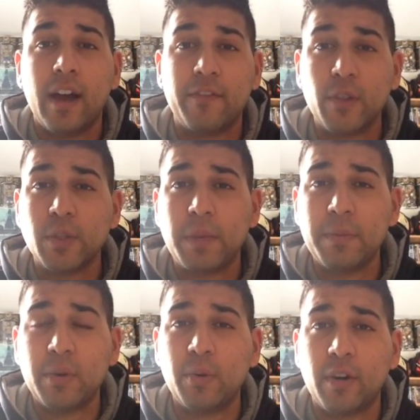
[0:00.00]
For those
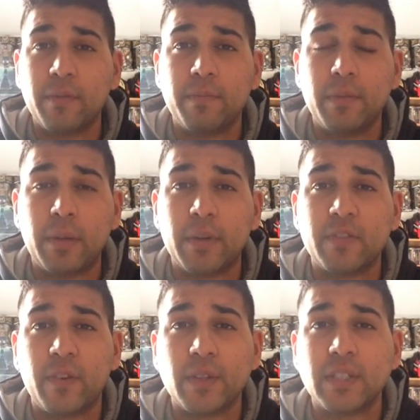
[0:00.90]
people who are pretty much
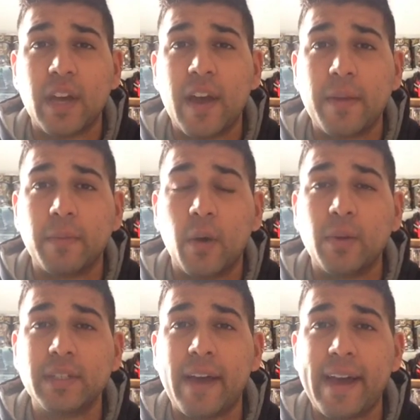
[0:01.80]
first time
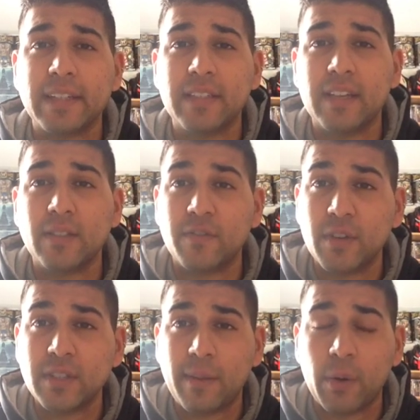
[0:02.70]
going to AXXESS or
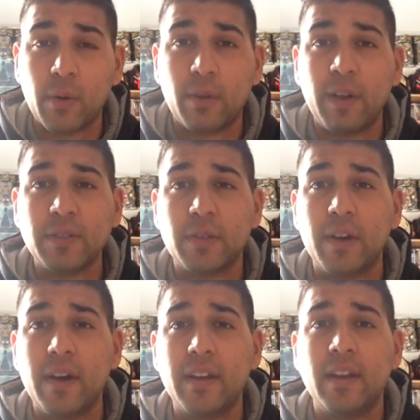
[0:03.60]
first time going to
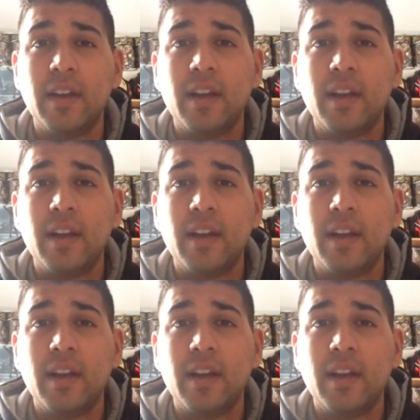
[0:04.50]
Wrestlecon,